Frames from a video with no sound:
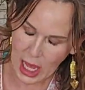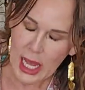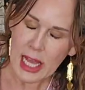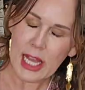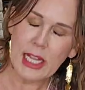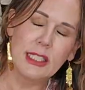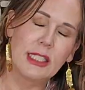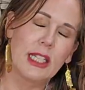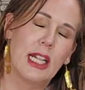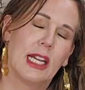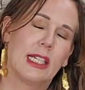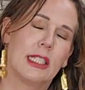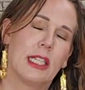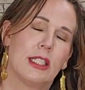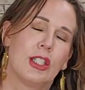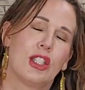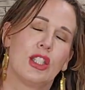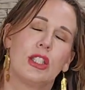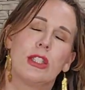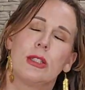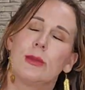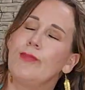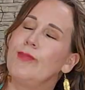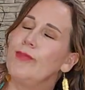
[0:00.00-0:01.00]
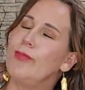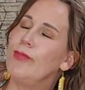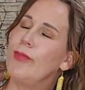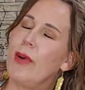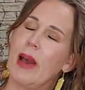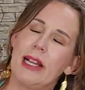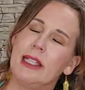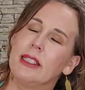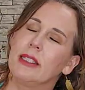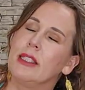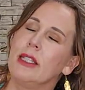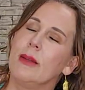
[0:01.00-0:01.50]
It's like a
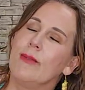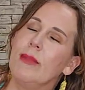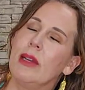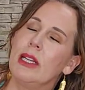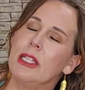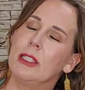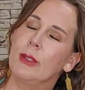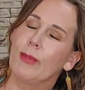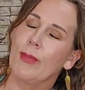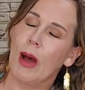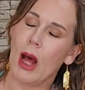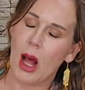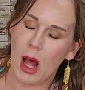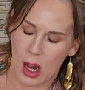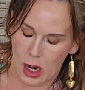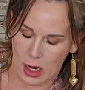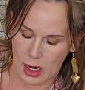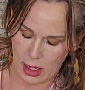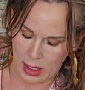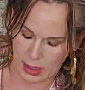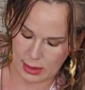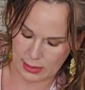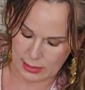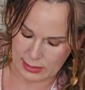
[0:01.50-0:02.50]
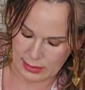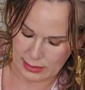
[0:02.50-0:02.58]
spicy meatball.